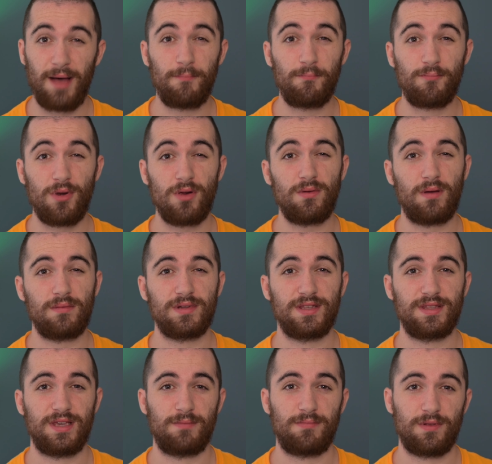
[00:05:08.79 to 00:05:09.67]
and
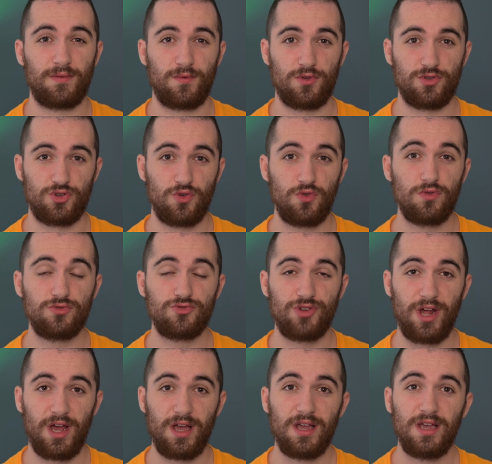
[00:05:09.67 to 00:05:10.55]
probably the Apple Watch
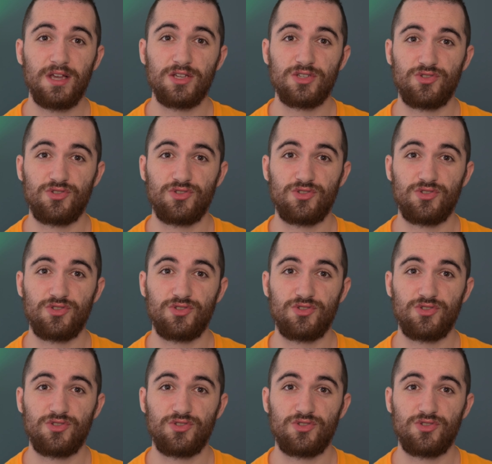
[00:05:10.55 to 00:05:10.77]
Ultra,